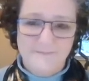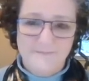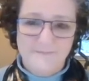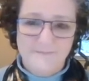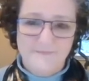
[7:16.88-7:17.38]

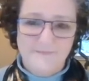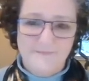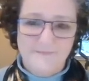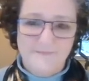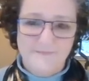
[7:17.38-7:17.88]

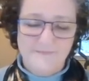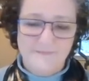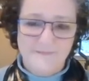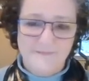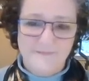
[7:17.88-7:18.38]

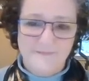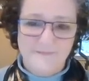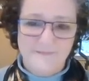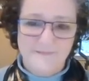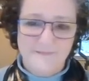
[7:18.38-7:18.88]

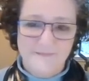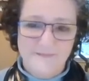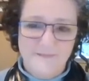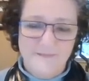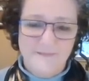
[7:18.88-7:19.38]

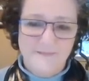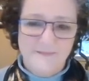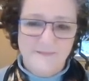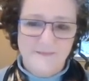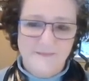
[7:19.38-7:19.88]

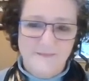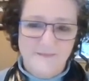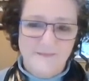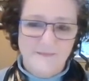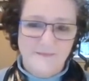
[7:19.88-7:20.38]

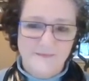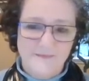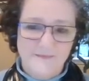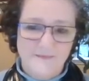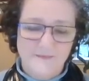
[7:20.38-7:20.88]

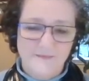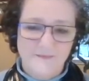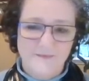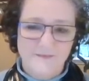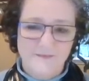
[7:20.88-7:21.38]

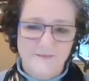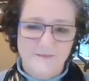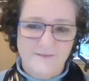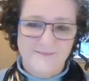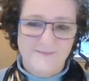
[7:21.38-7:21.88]

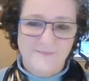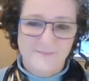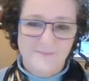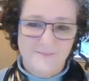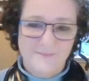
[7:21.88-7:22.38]

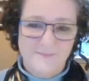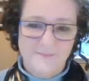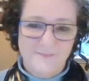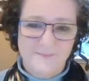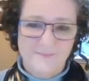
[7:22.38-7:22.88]

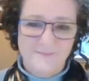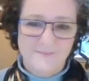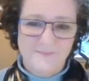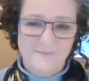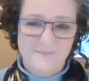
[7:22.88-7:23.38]

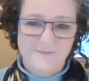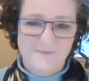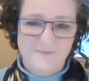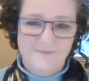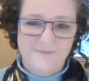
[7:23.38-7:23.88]

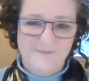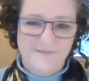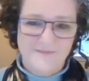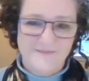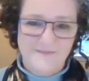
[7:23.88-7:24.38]

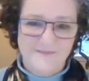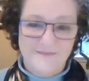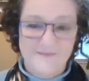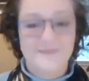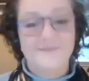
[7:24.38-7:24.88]
[no speech]